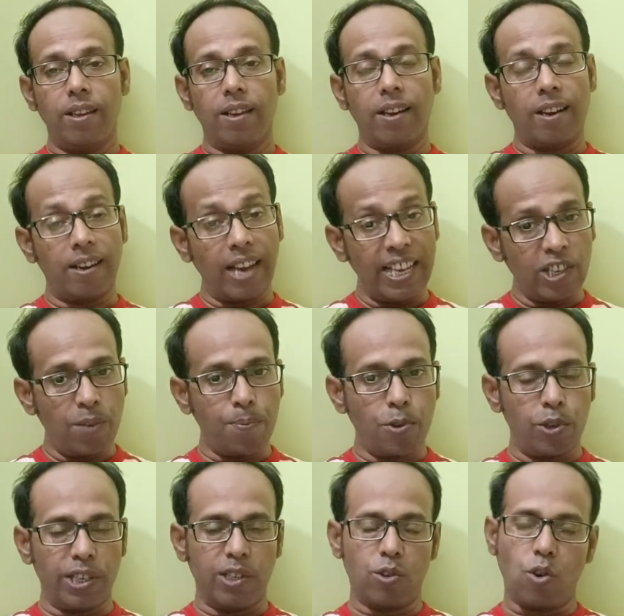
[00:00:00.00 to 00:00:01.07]

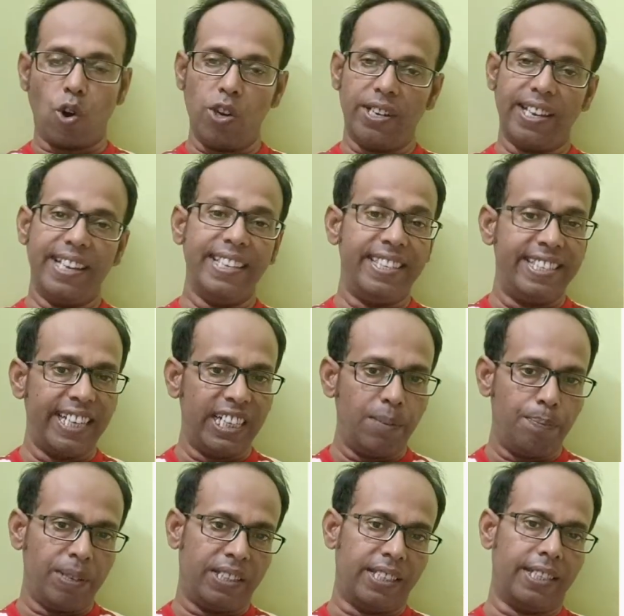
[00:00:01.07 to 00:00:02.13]
glycoprotein called
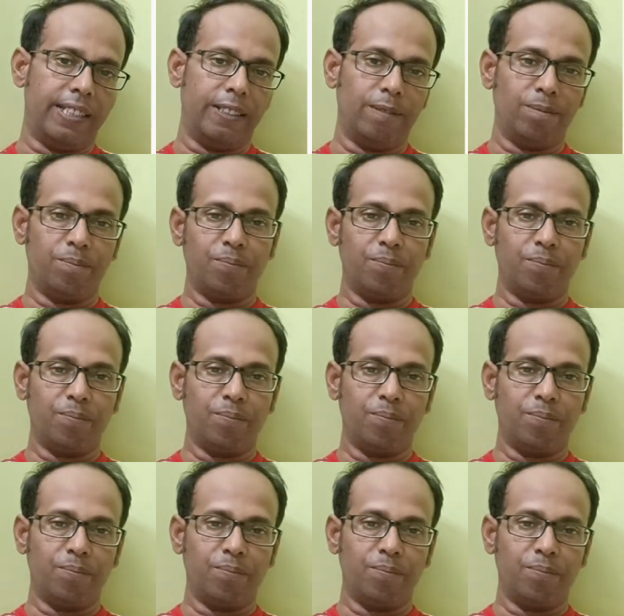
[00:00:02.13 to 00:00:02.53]
ZP3,